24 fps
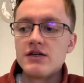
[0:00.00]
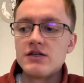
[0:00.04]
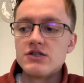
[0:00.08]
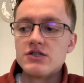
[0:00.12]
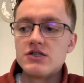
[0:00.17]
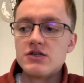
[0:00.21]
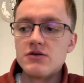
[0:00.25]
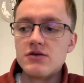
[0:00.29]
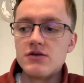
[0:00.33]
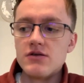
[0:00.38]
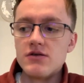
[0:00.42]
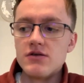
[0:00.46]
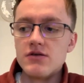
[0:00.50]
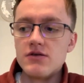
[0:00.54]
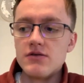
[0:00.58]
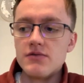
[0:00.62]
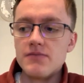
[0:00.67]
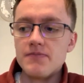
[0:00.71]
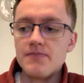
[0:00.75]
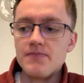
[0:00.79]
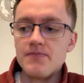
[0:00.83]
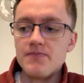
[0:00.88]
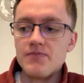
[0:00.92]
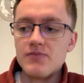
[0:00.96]

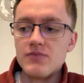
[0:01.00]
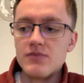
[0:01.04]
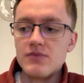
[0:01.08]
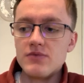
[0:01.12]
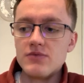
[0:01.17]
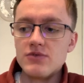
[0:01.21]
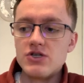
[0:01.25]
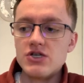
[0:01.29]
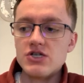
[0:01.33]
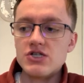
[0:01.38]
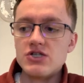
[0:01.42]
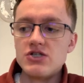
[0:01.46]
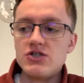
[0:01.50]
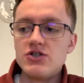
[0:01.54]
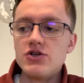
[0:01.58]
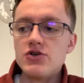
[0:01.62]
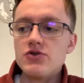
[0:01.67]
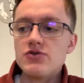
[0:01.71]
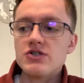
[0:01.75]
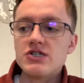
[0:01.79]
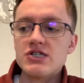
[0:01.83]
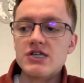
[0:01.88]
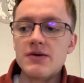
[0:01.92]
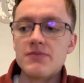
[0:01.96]
to just
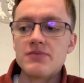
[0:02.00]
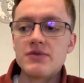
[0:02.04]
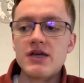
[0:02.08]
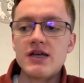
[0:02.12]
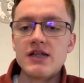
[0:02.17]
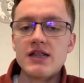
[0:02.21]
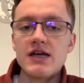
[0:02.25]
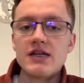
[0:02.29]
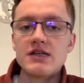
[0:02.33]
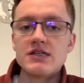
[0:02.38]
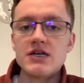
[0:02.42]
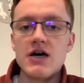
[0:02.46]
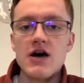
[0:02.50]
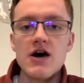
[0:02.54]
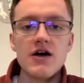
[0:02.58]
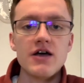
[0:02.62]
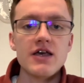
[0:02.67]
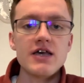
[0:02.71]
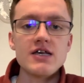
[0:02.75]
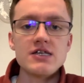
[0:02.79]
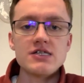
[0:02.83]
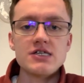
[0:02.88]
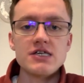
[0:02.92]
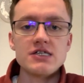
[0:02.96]
do something that
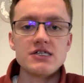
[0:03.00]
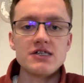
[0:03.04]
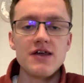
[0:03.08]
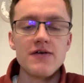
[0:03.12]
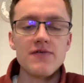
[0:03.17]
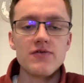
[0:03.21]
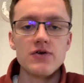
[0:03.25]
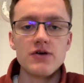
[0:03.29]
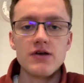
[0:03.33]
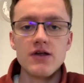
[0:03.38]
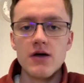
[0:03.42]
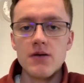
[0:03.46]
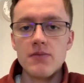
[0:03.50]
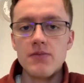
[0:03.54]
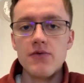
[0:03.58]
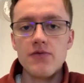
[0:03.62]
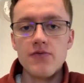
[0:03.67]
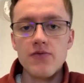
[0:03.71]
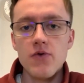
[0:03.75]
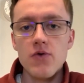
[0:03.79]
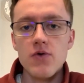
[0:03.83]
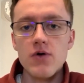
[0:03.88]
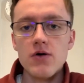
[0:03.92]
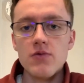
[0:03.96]
Takis has never done
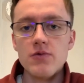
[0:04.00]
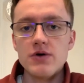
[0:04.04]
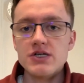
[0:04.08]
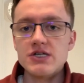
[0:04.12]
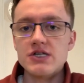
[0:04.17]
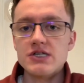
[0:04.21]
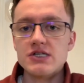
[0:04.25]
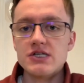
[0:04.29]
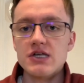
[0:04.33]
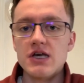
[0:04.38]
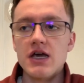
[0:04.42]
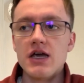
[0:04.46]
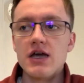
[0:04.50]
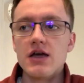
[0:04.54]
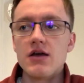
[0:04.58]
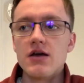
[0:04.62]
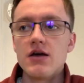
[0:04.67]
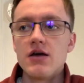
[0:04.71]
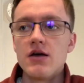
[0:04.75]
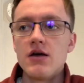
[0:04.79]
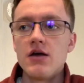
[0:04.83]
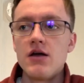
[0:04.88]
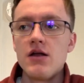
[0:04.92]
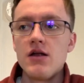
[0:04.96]
before, which is like
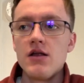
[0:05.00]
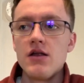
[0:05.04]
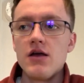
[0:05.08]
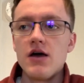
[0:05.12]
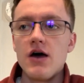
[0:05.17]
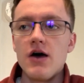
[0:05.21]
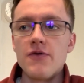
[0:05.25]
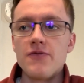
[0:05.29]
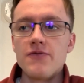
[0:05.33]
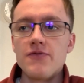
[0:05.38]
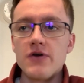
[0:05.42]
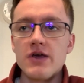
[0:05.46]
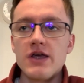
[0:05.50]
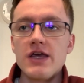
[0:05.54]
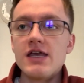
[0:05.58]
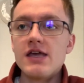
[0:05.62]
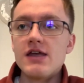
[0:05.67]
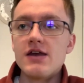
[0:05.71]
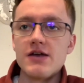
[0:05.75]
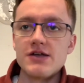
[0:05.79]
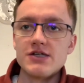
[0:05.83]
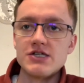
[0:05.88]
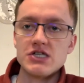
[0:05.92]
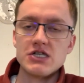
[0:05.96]
a
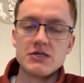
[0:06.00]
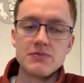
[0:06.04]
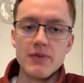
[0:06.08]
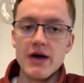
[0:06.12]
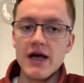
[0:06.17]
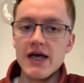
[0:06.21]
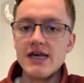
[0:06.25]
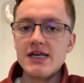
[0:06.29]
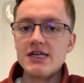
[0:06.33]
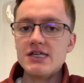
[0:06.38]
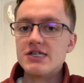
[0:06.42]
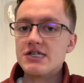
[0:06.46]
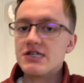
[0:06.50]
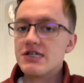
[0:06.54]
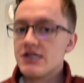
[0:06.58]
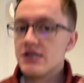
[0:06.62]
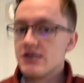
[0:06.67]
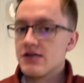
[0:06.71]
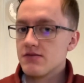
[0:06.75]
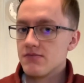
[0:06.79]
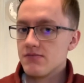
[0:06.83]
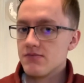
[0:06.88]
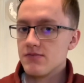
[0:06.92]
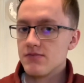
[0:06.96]
fajita spice
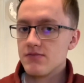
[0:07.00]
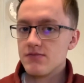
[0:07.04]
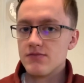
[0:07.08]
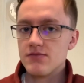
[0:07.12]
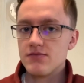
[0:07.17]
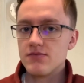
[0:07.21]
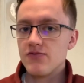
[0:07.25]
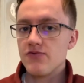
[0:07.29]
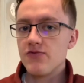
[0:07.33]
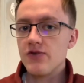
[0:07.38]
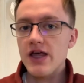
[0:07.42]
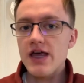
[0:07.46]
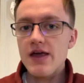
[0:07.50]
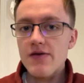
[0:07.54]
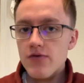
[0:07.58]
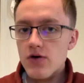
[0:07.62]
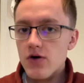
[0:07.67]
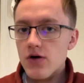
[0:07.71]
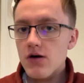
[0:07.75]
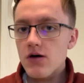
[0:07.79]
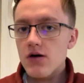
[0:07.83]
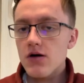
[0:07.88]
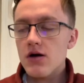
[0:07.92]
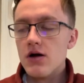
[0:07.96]

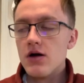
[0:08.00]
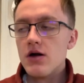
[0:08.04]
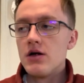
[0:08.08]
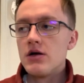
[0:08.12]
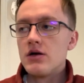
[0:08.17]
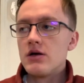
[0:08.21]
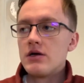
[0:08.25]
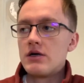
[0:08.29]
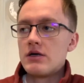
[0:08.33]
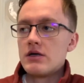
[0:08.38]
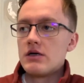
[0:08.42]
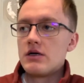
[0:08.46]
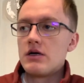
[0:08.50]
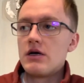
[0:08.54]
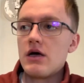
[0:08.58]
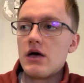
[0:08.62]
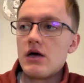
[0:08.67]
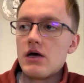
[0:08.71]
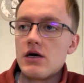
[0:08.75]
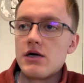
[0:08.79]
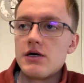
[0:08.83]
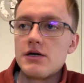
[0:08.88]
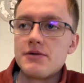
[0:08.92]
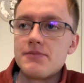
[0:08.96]
flavor,
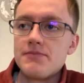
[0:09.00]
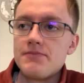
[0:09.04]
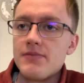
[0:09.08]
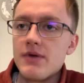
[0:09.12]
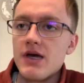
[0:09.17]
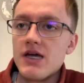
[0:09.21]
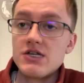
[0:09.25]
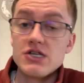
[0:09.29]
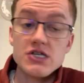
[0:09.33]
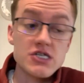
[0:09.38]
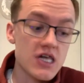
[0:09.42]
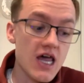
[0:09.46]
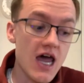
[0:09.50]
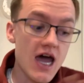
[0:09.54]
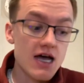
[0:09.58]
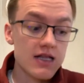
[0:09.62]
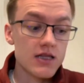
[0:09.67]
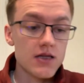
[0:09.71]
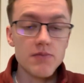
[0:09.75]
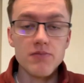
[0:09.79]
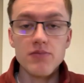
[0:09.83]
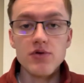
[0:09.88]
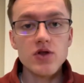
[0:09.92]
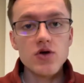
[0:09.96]
and just add
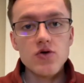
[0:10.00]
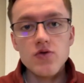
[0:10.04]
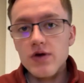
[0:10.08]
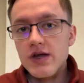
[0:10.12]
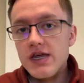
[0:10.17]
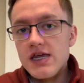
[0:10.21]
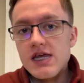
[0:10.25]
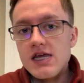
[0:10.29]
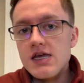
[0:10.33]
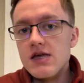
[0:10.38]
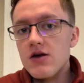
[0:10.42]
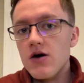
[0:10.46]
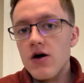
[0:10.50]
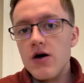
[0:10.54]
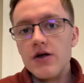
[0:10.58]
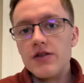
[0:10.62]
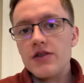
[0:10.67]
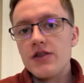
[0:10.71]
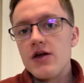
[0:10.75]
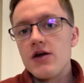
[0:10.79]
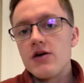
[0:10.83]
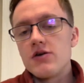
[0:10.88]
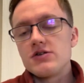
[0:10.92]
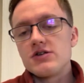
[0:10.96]
the blue heat on
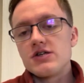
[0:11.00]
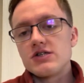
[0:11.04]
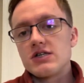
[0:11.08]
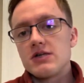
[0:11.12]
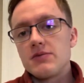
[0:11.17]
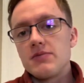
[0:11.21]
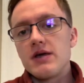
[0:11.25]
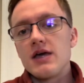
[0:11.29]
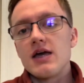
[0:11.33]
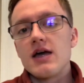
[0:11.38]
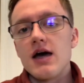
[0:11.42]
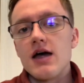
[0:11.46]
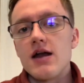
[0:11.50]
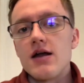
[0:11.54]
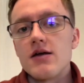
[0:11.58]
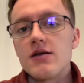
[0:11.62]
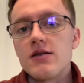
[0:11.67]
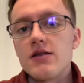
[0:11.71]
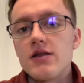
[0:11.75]
there just to be kind of